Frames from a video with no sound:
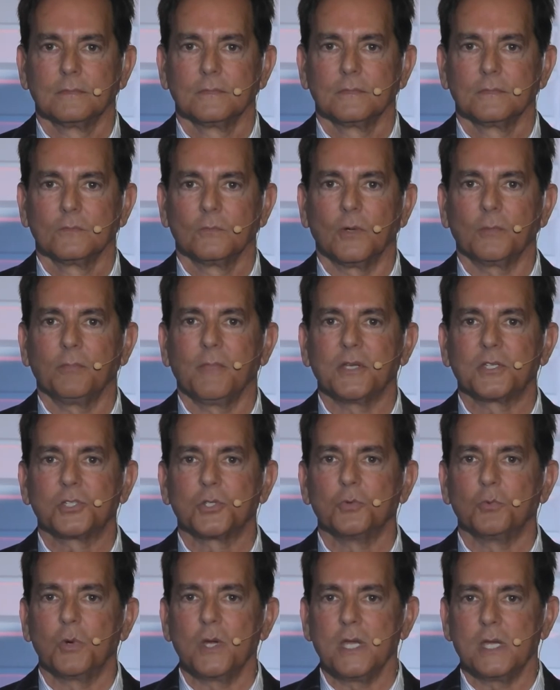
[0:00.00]
What makes
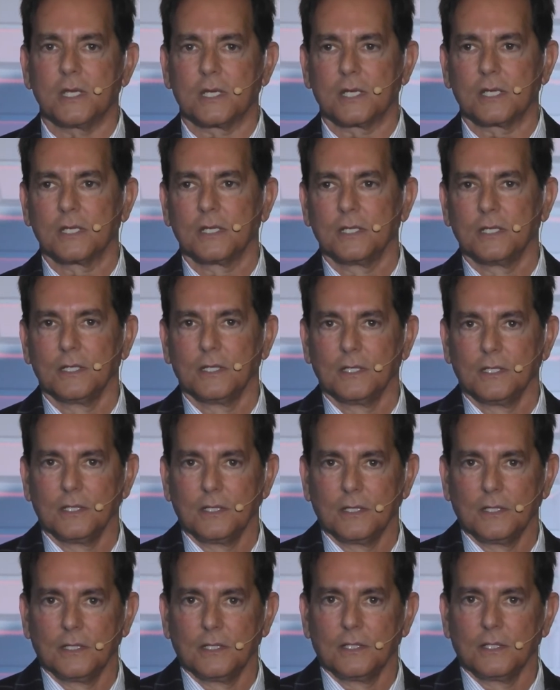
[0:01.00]
you weak
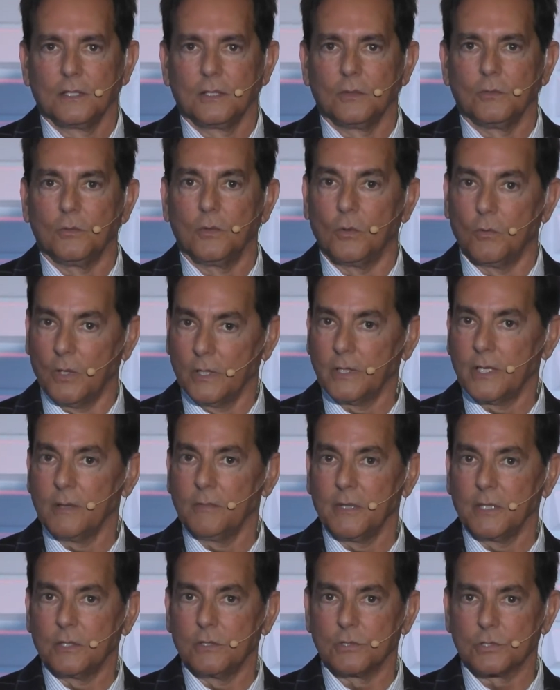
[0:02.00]
will one day
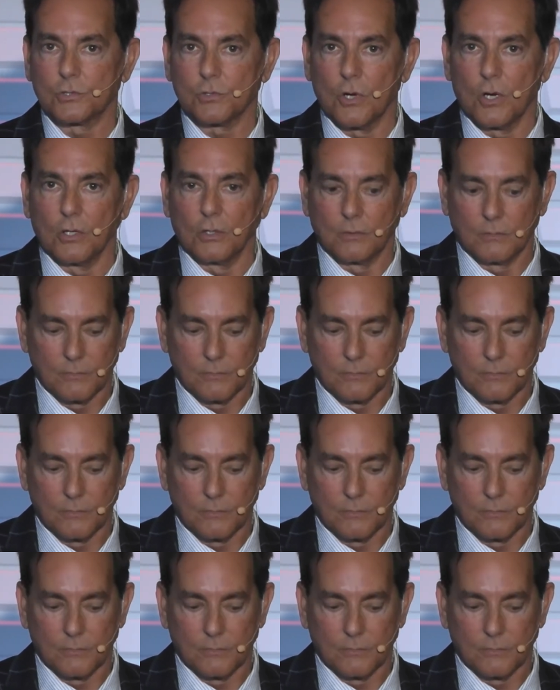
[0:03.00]
make you strong.